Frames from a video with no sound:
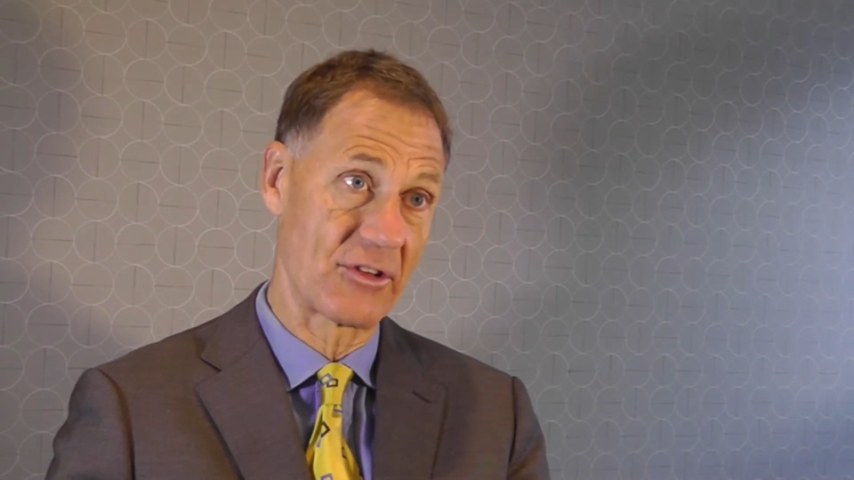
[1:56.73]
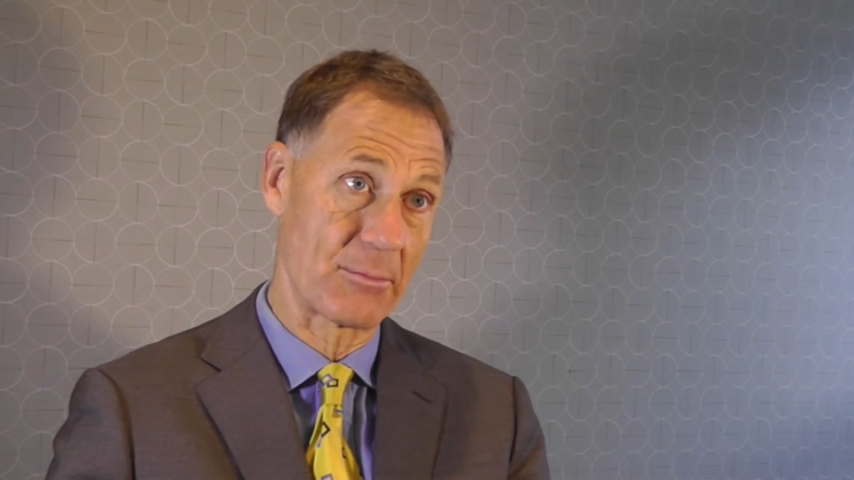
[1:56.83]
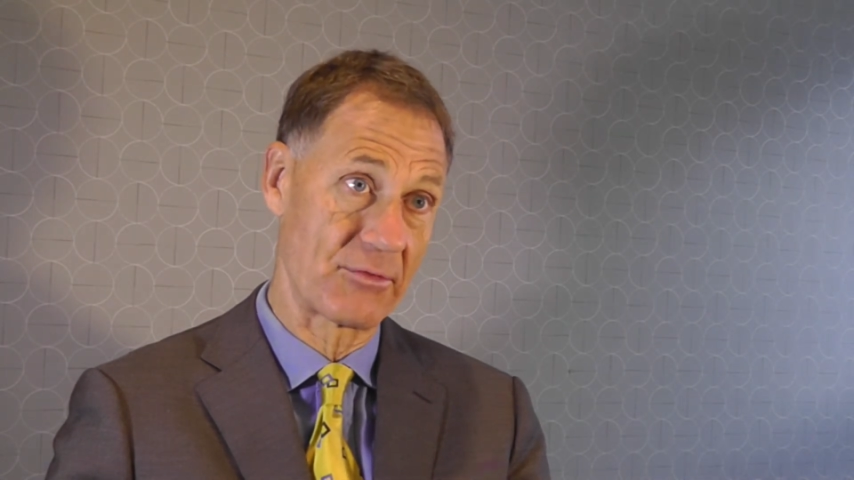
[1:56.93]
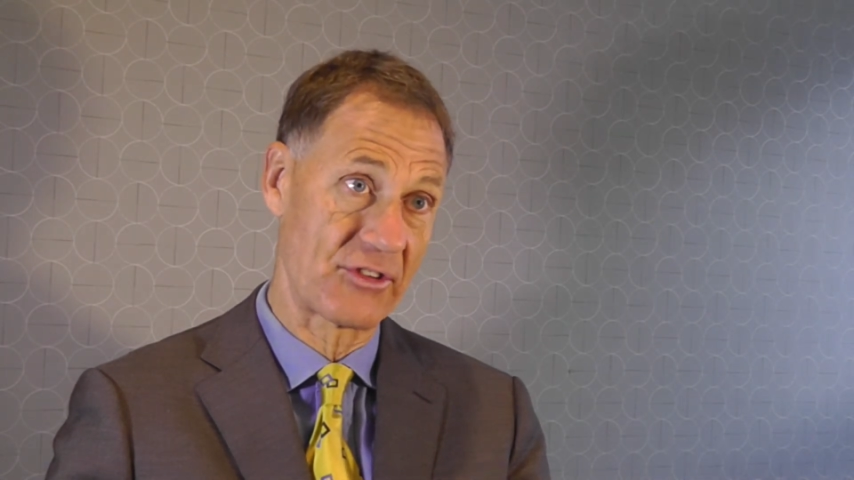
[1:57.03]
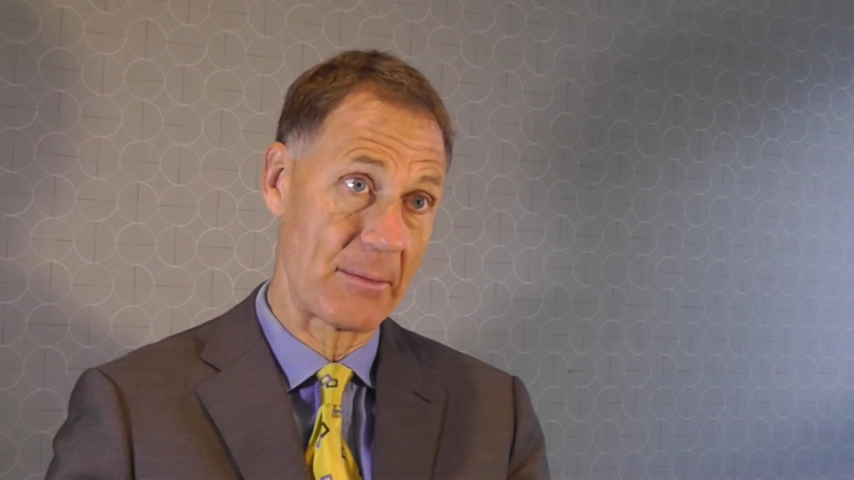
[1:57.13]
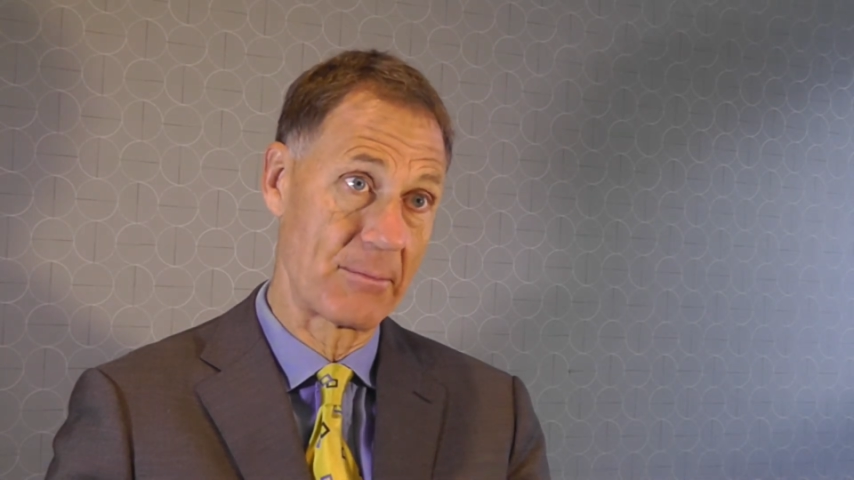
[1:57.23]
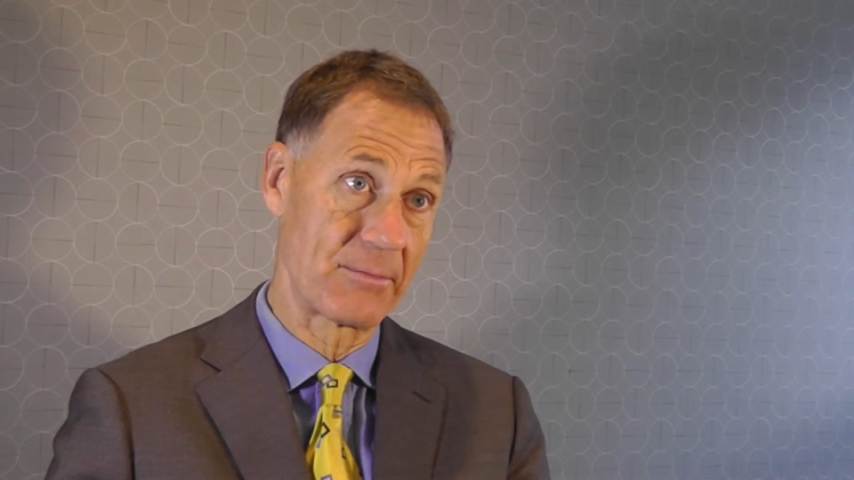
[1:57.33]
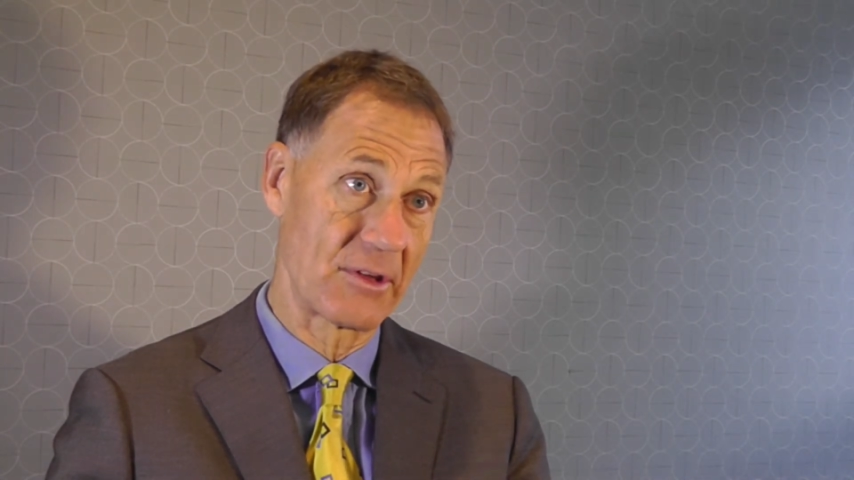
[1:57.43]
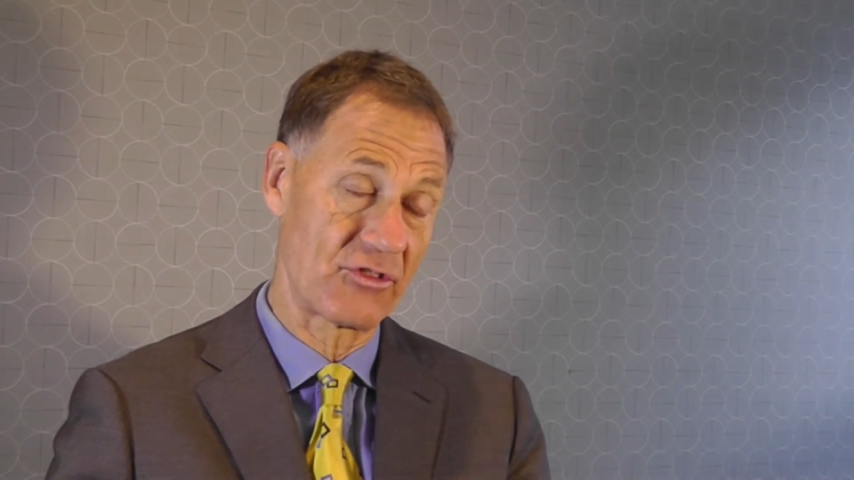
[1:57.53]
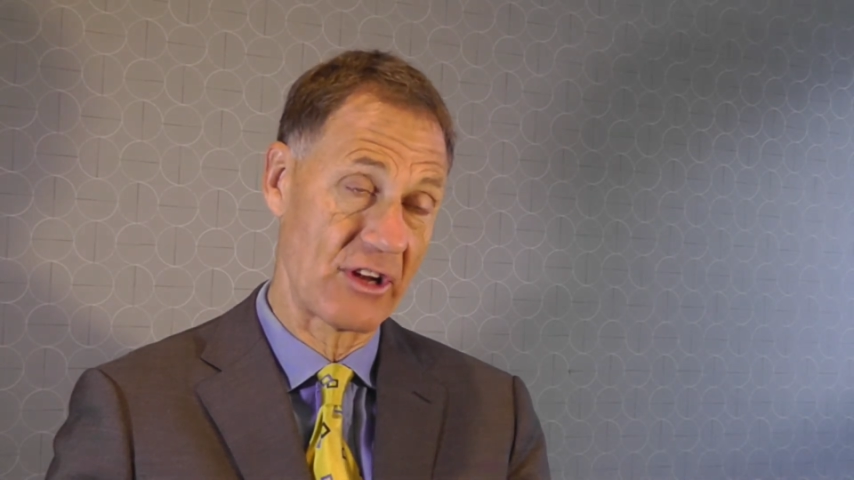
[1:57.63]
to the
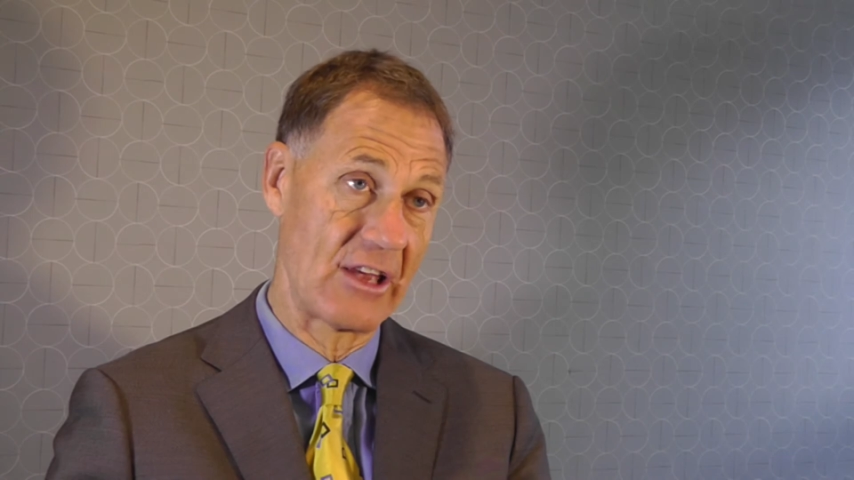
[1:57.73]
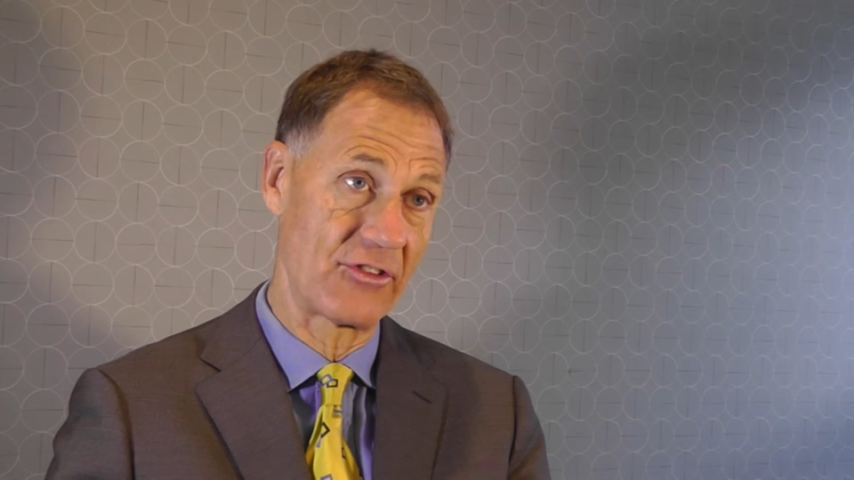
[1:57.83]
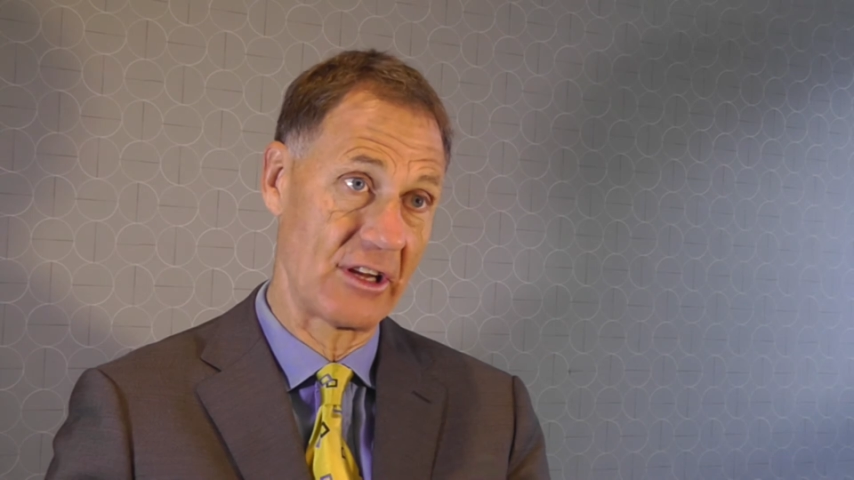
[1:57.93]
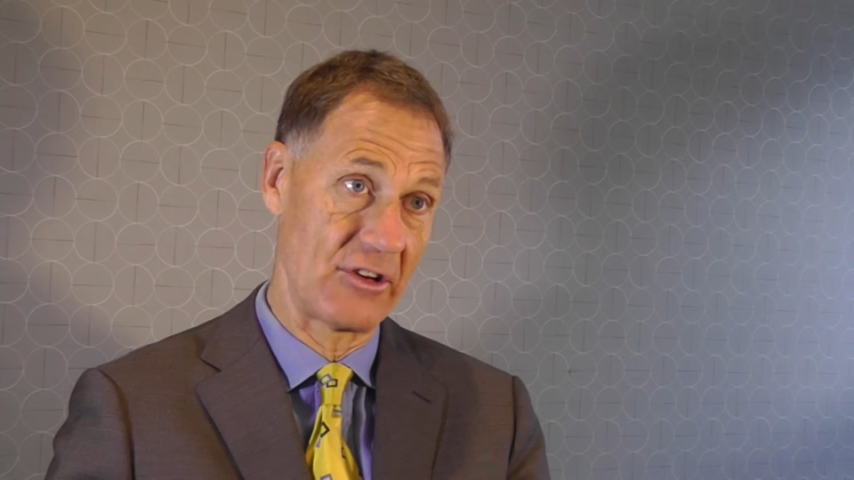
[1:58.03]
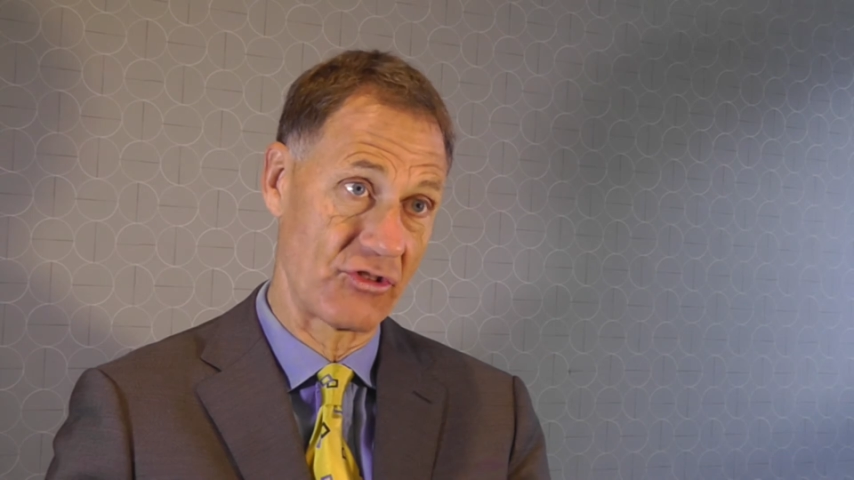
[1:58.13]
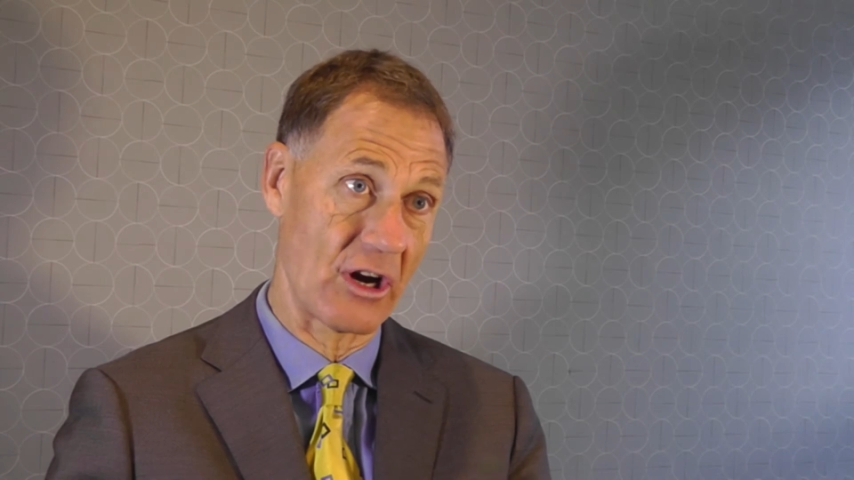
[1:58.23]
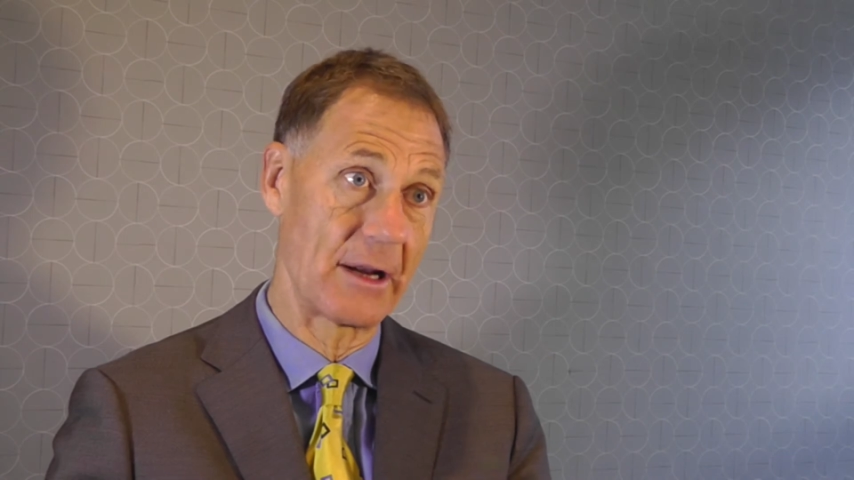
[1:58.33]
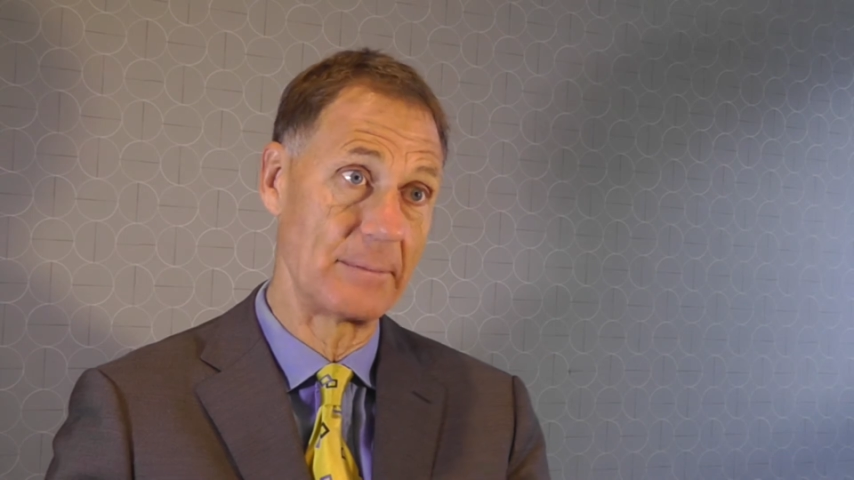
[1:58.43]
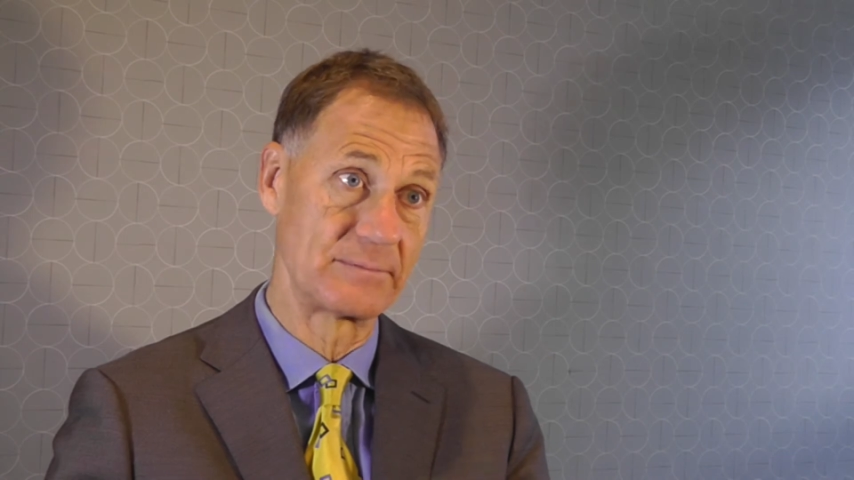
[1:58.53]
same shares in China.